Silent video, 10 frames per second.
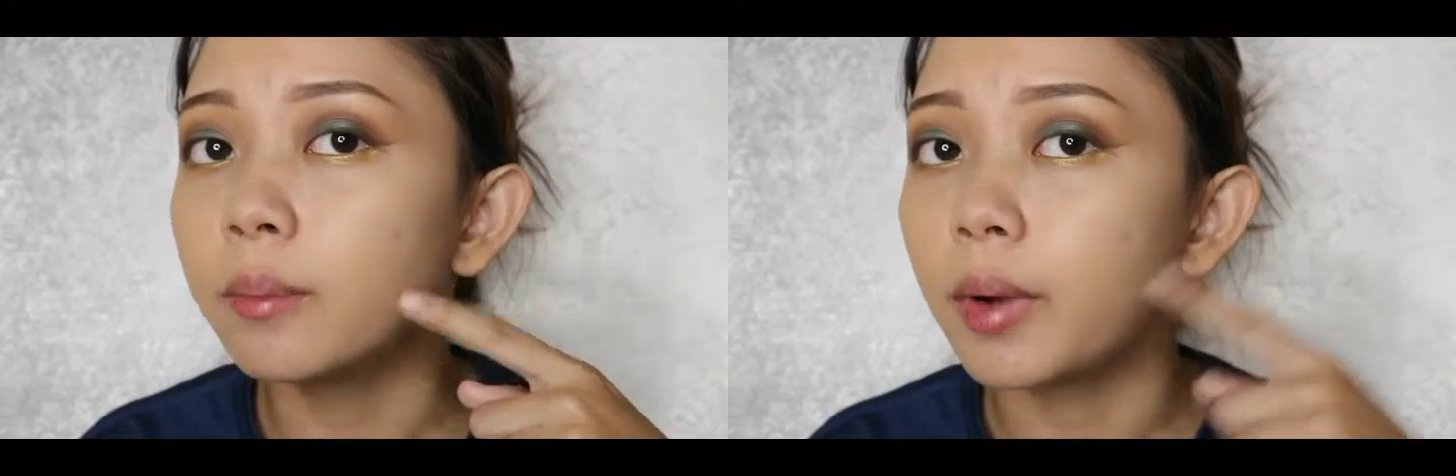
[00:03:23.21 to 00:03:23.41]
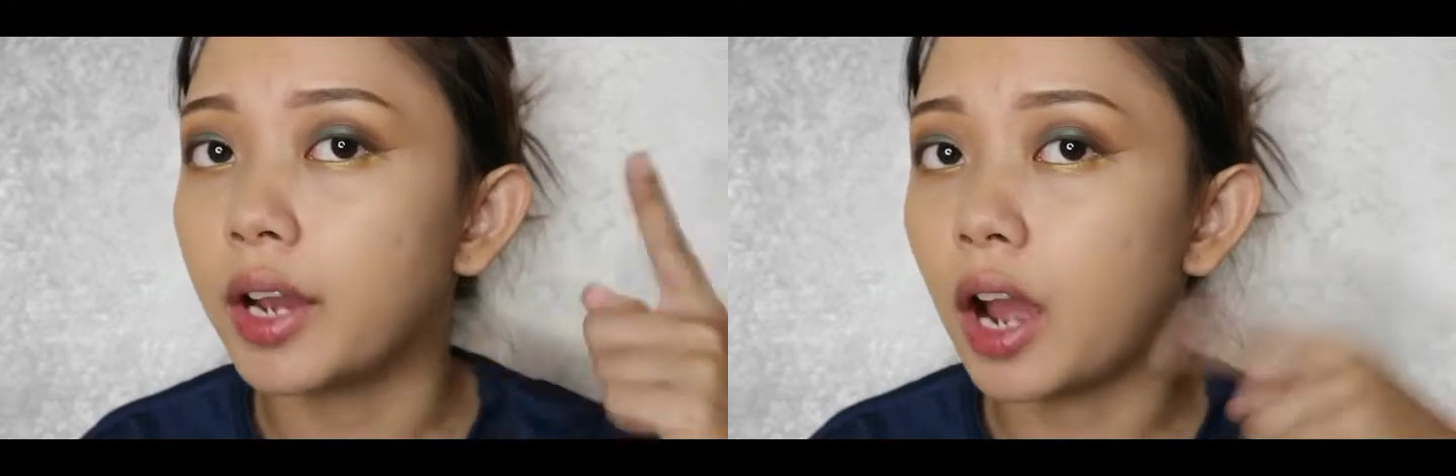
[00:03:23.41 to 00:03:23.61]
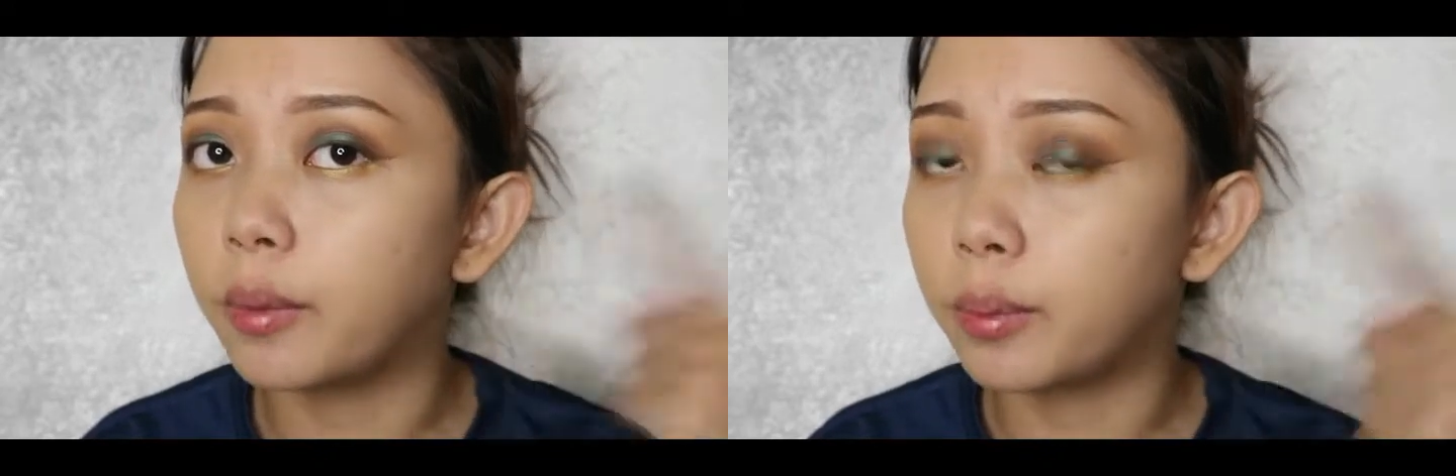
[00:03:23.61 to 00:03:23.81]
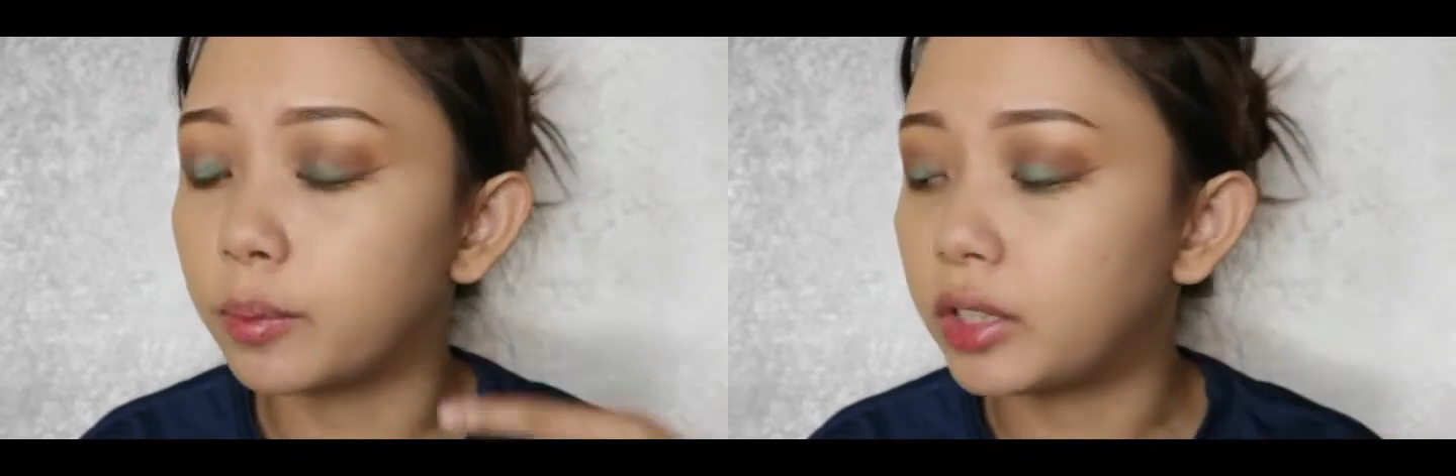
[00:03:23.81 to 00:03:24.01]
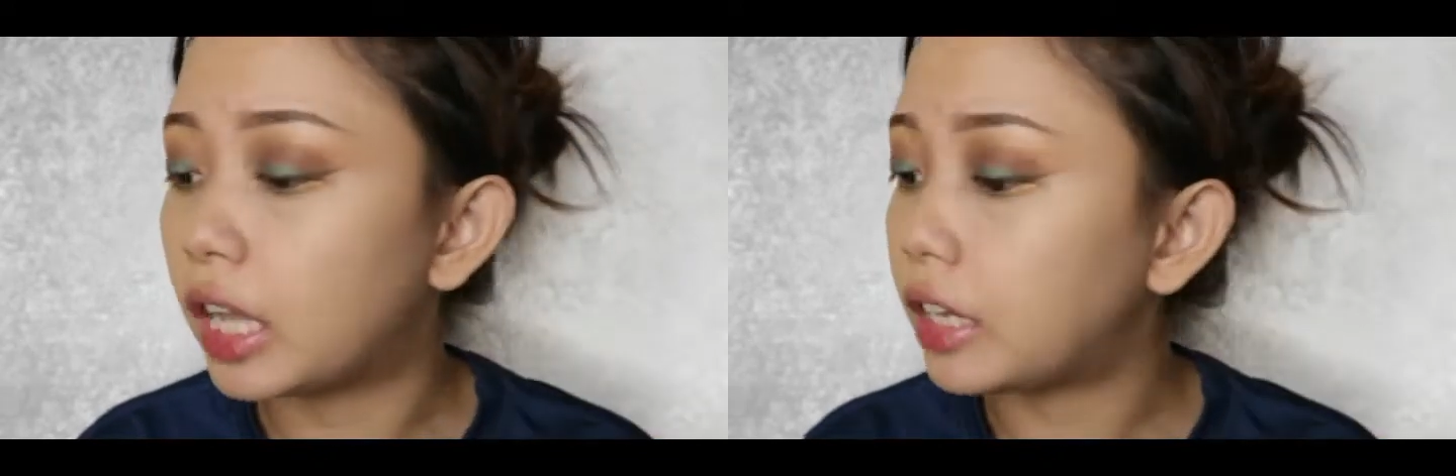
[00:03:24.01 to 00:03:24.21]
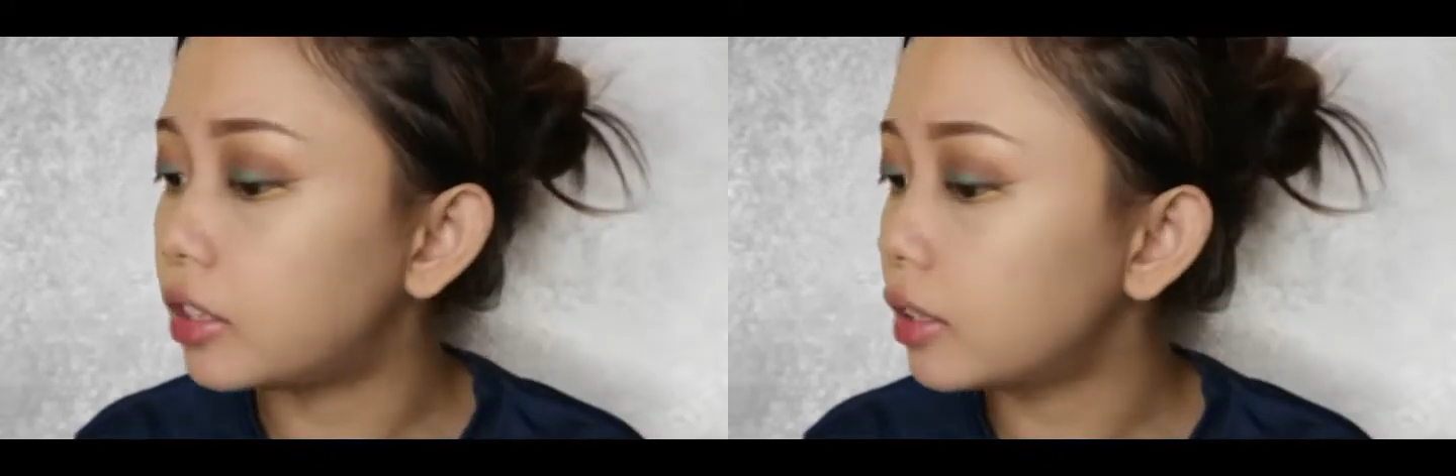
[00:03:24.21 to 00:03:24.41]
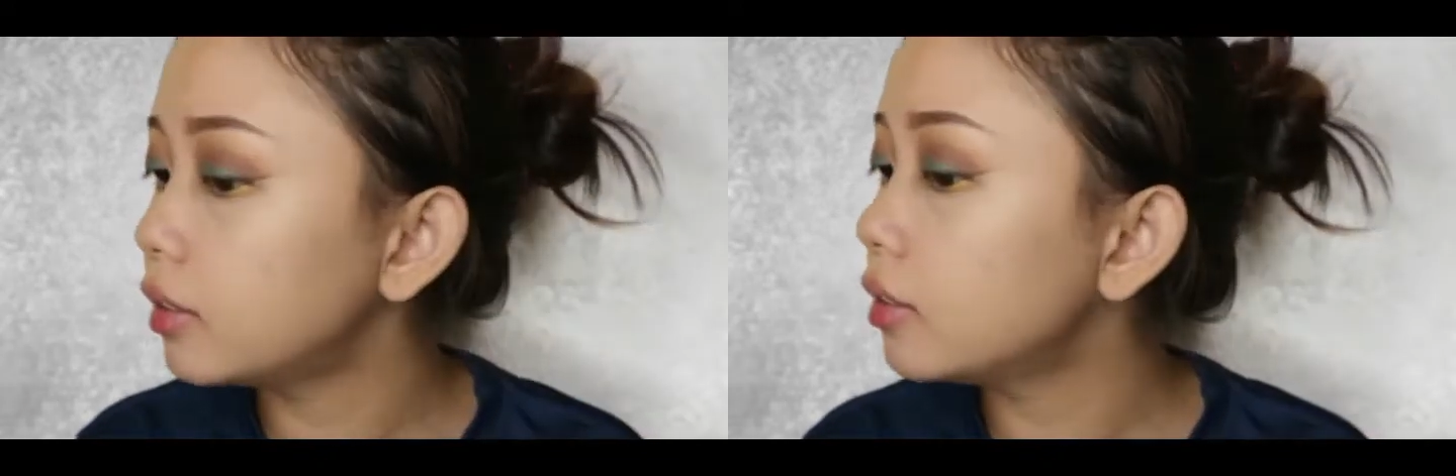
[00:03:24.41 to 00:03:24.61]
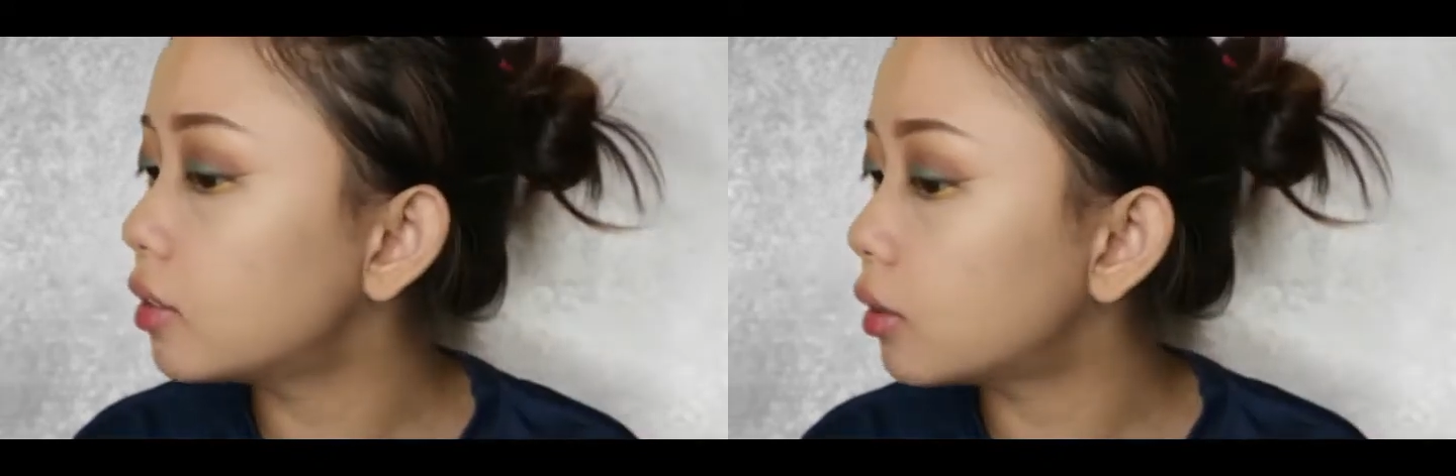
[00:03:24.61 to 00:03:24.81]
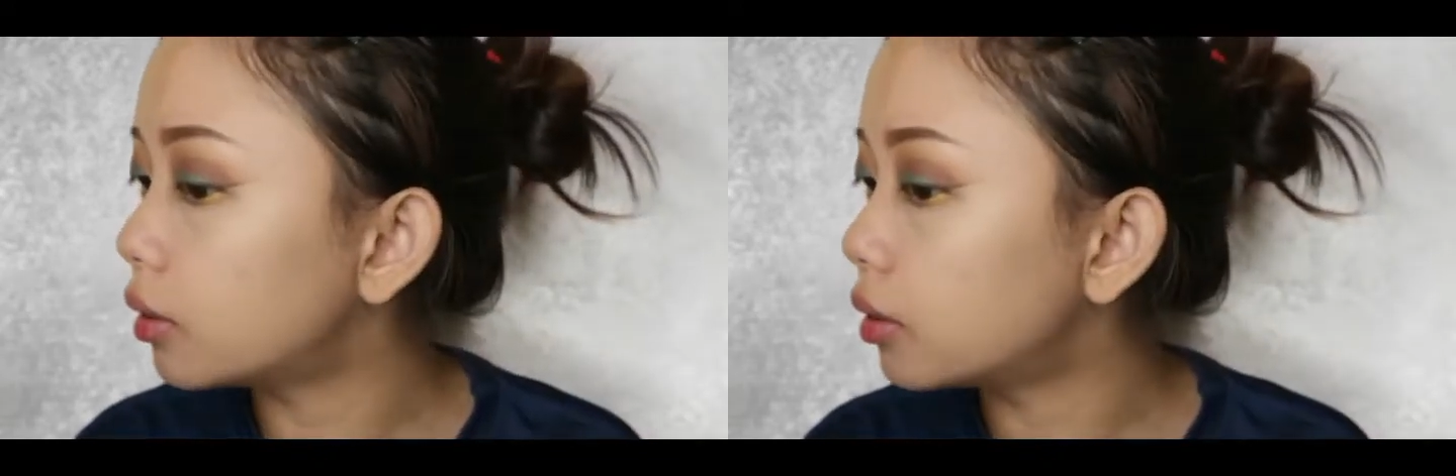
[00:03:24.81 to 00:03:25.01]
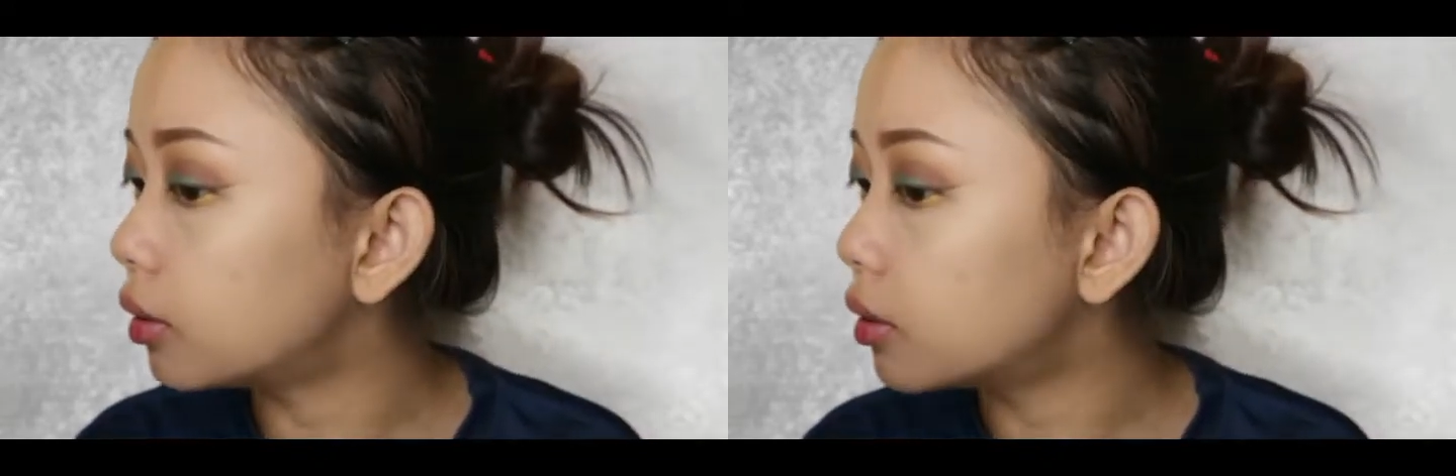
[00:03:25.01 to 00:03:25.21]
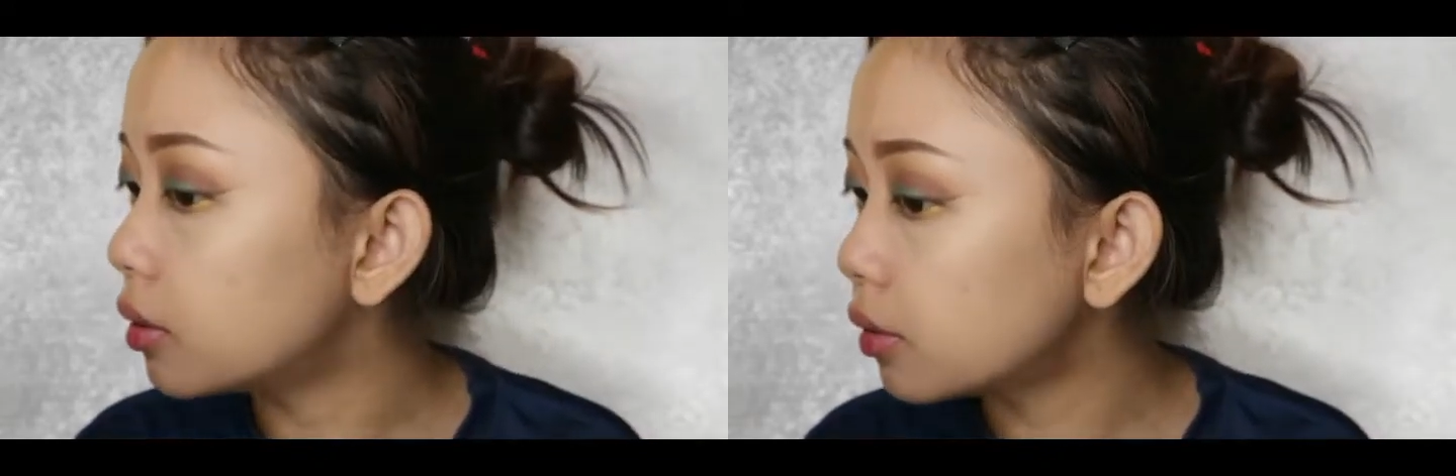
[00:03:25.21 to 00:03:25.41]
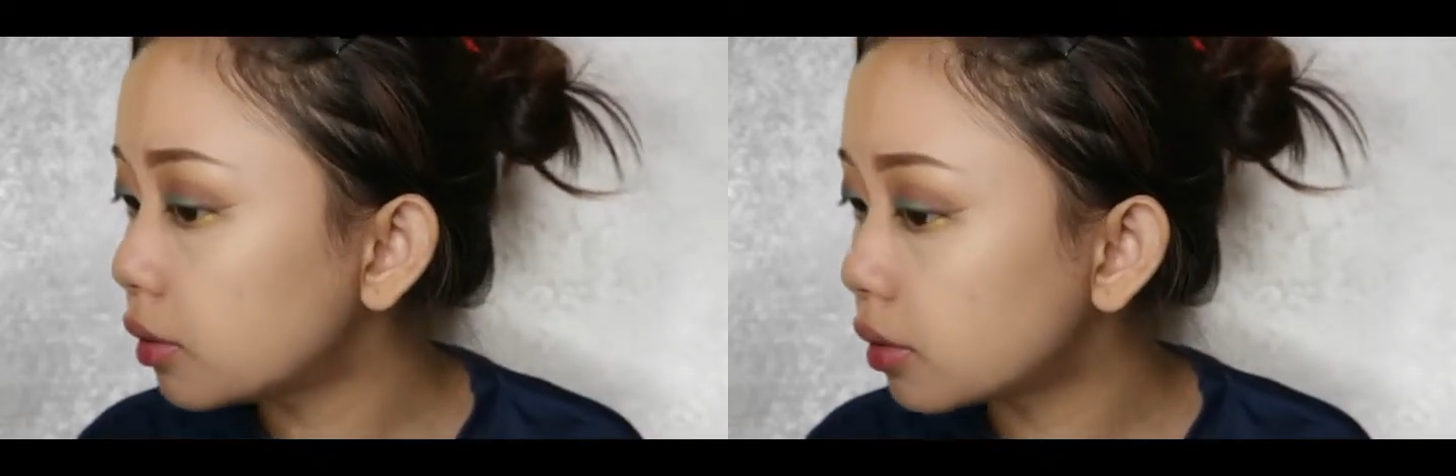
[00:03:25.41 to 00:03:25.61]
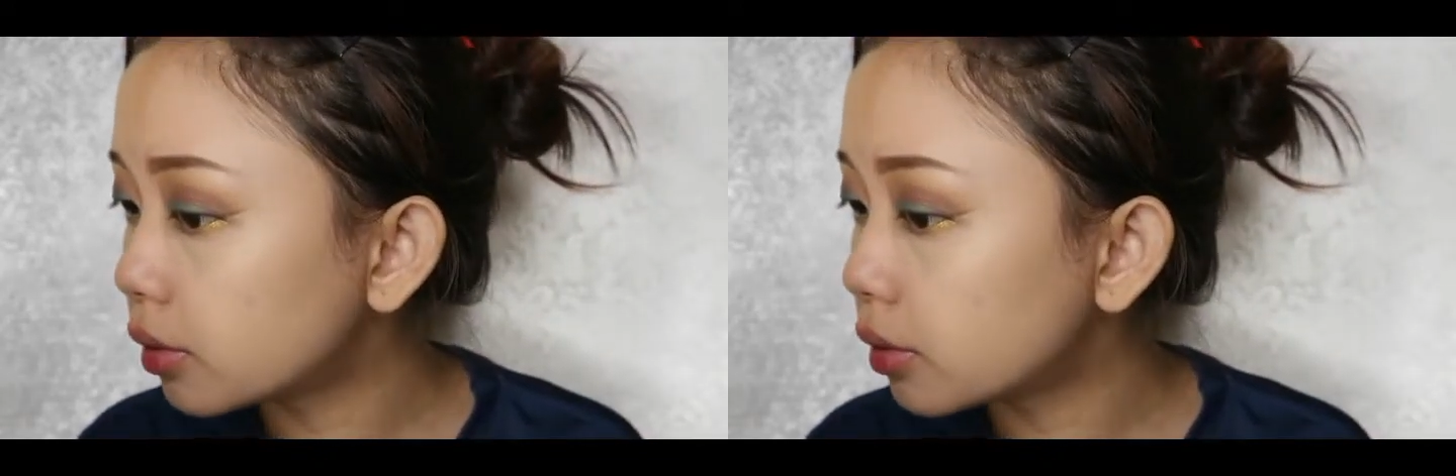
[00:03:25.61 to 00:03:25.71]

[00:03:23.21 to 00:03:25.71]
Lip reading: my hyperpigmentation. So,